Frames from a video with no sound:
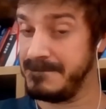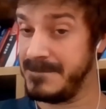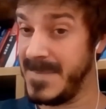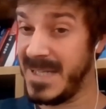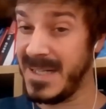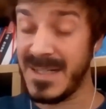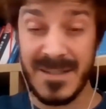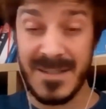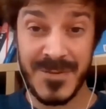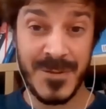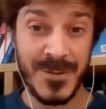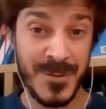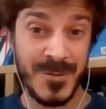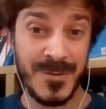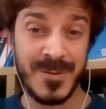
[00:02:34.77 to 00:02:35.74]

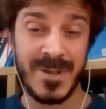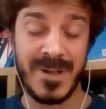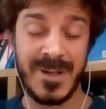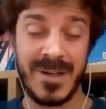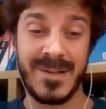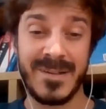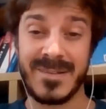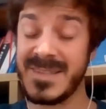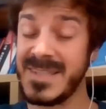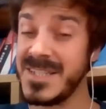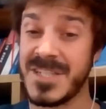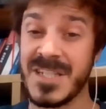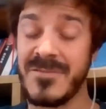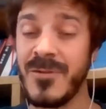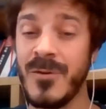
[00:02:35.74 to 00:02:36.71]
After
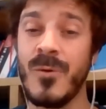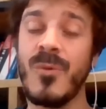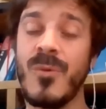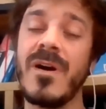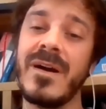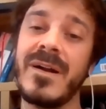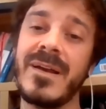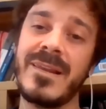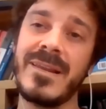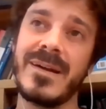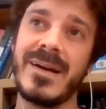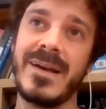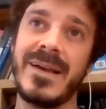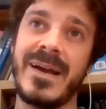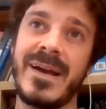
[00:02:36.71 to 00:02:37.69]
teaching for a while,
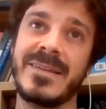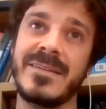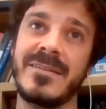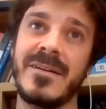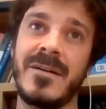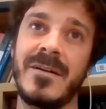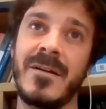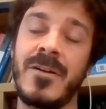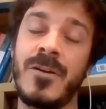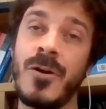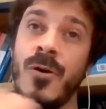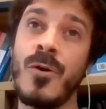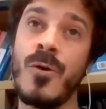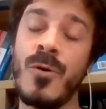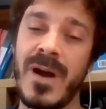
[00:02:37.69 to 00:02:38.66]
I had a
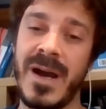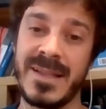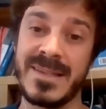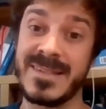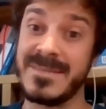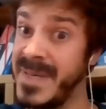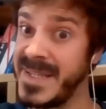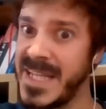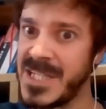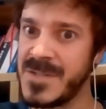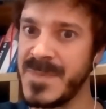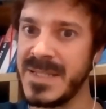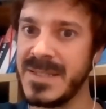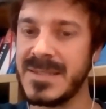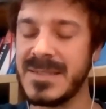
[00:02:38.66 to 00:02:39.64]
go at
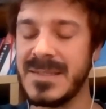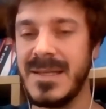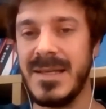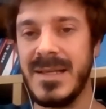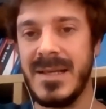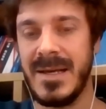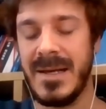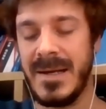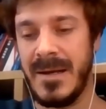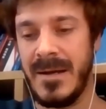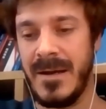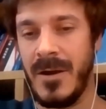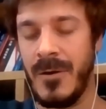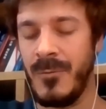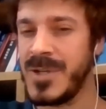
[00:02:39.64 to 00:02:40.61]
management,
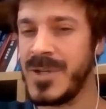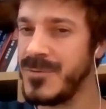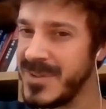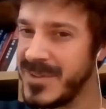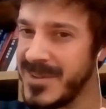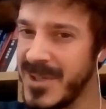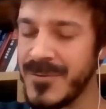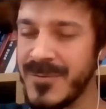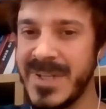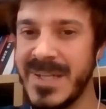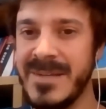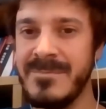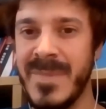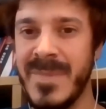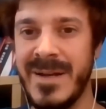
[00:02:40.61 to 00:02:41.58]
which was not
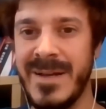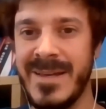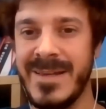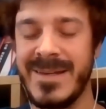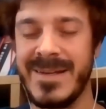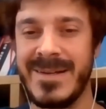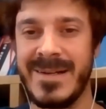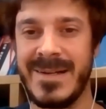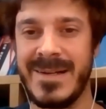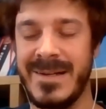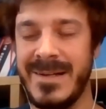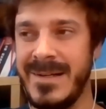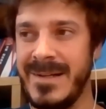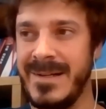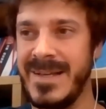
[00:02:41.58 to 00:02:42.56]
really
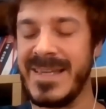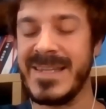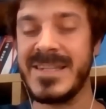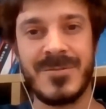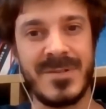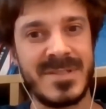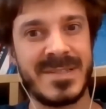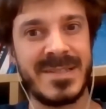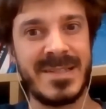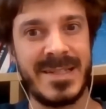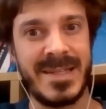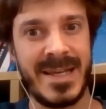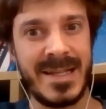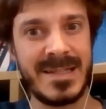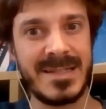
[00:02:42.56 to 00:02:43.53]
my interest in
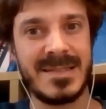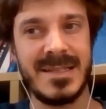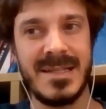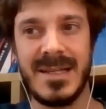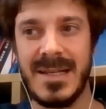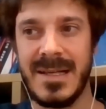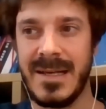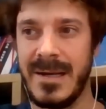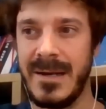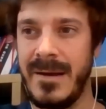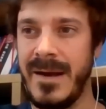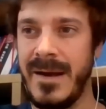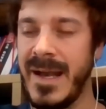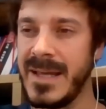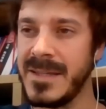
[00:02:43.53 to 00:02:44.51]
the end.
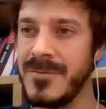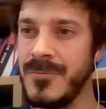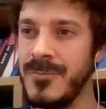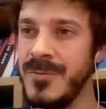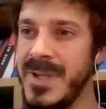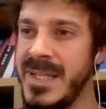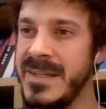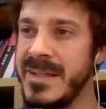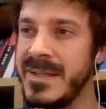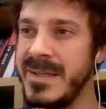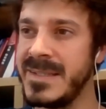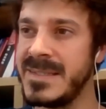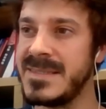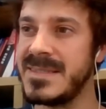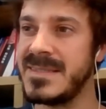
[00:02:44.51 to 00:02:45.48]
I had a really
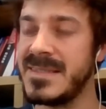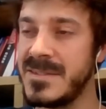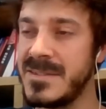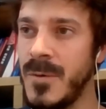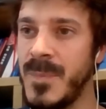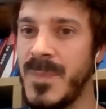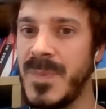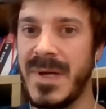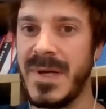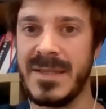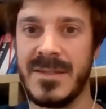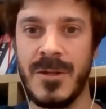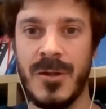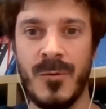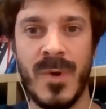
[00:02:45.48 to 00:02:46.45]
nice stop at
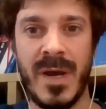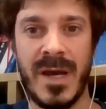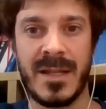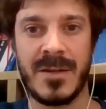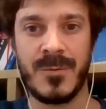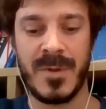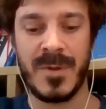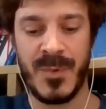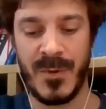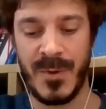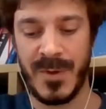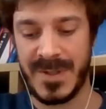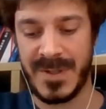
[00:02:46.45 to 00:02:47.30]
the UN at one point